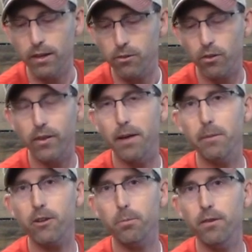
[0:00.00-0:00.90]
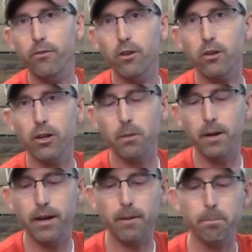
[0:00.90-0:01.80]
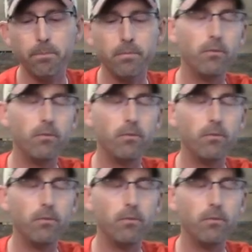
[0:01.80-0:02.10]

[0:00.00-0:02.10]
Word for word: So that makes me feel good about it.